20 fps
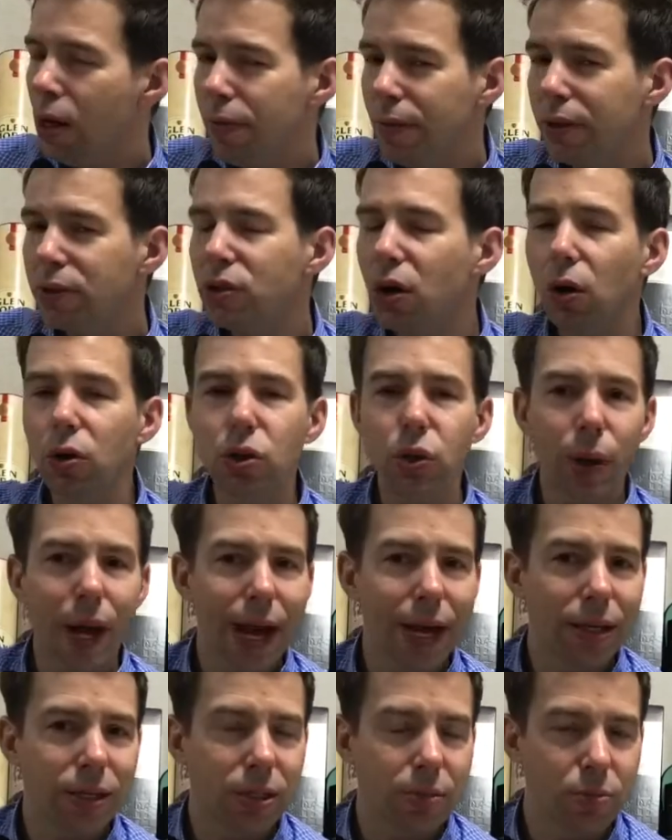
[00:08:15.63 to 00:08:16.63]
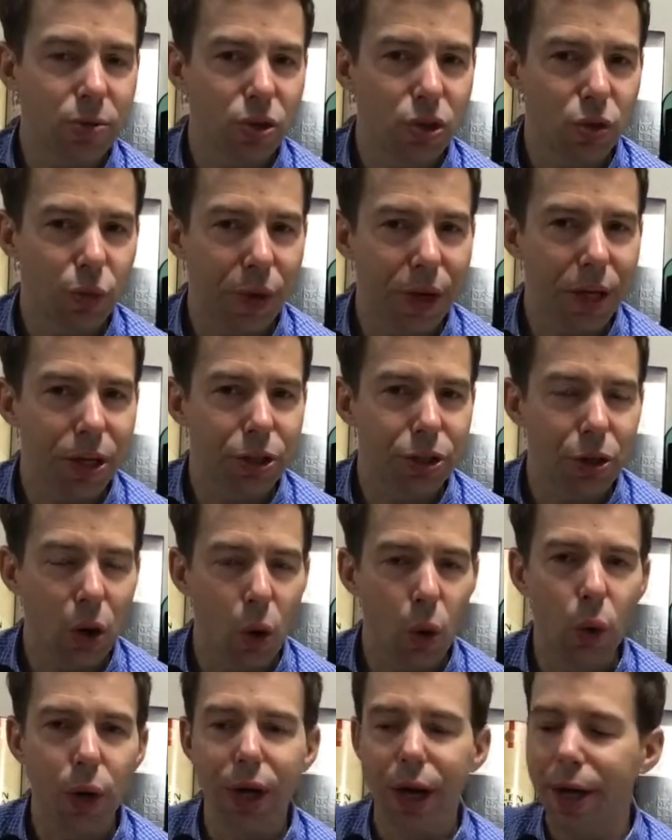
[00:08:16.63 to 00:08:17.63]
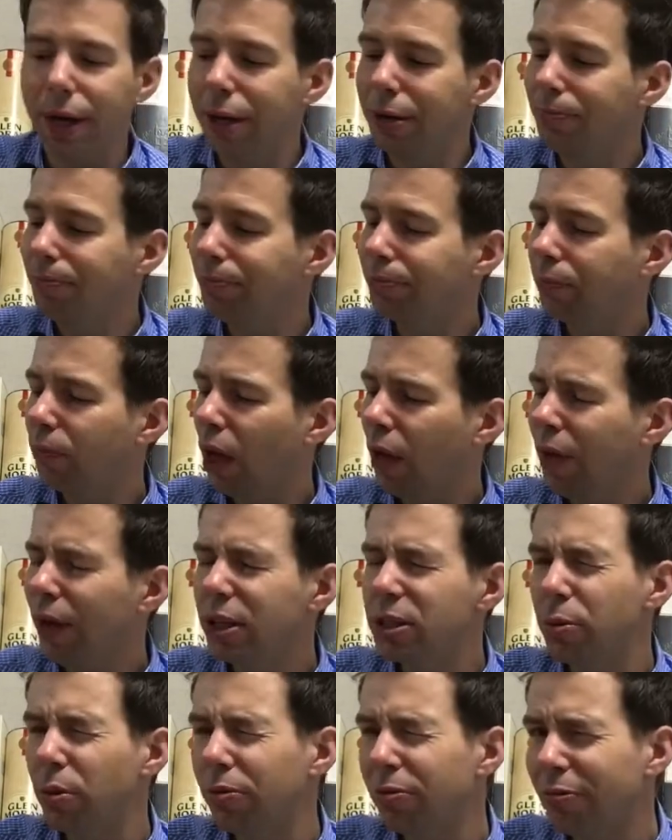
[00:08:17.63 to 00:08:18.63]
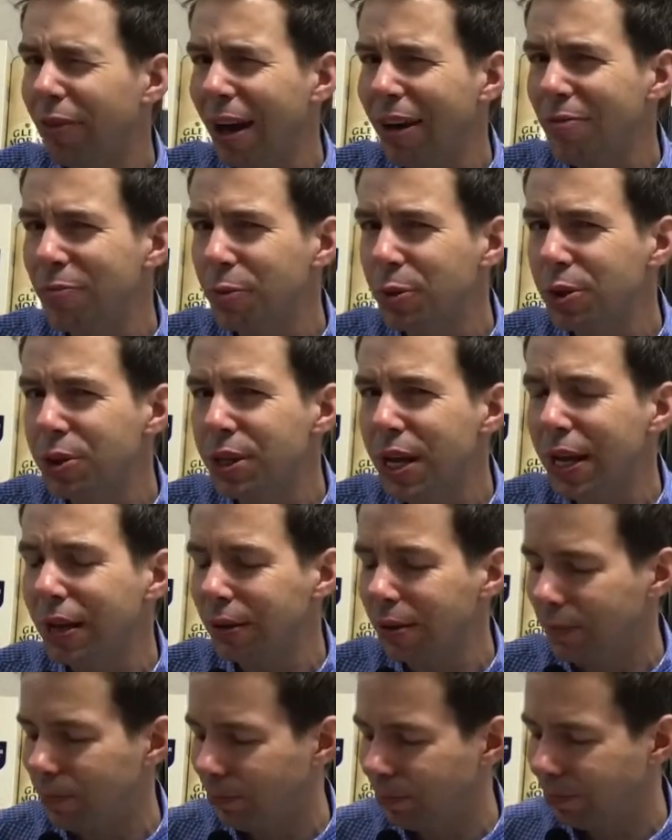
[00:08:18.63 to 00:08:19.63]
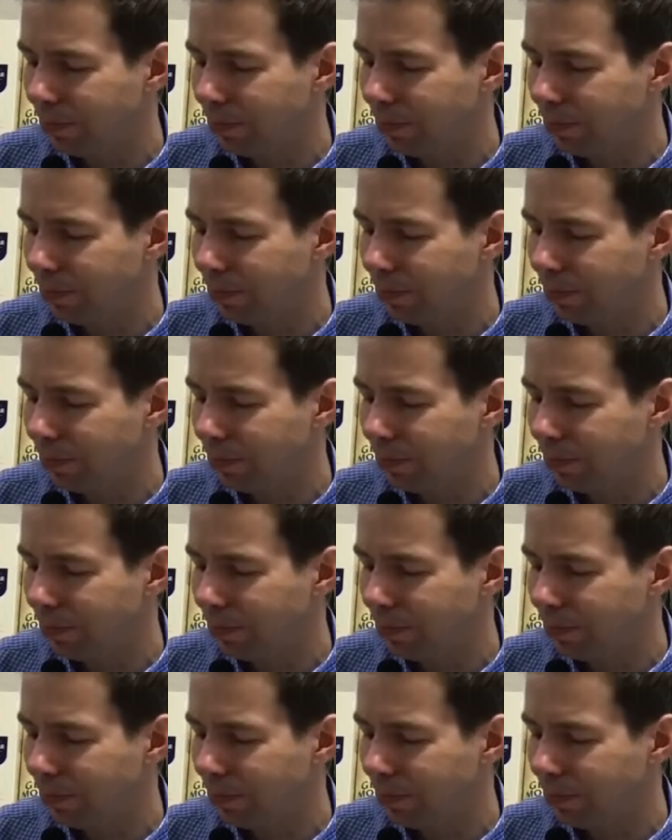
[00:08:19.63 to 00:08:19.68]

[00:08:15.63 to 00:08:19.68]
this also has some Swedish oak in it. I think it's about 5%.